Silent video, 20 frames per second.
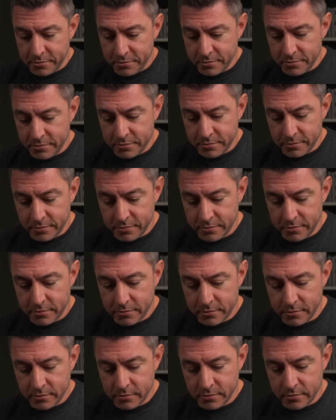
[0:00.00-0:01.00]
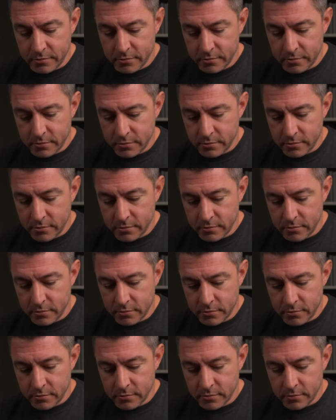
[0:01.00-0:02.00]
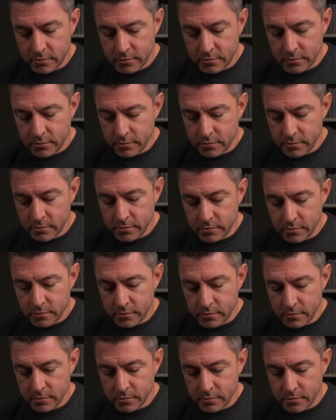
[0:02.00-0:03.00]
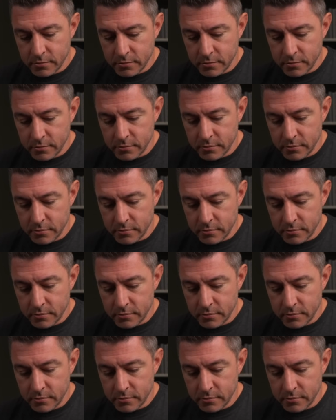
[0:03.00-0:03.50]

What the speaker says: Nothing is said.